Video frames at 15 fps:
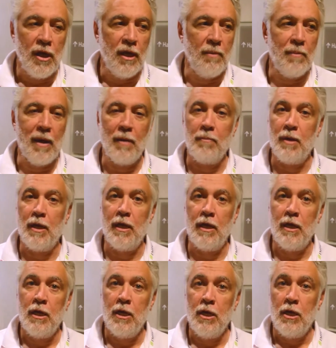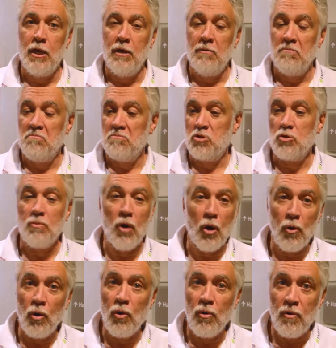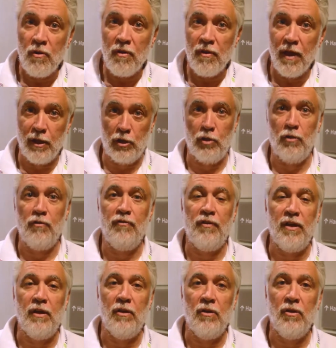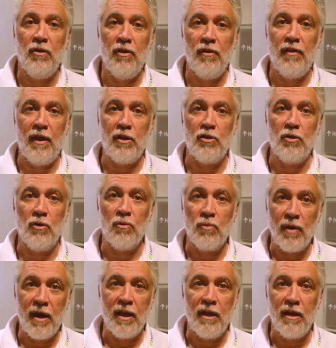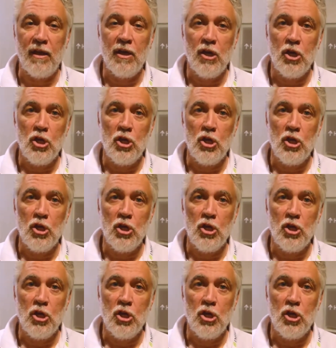It may be tomorrow that you feel that you're ready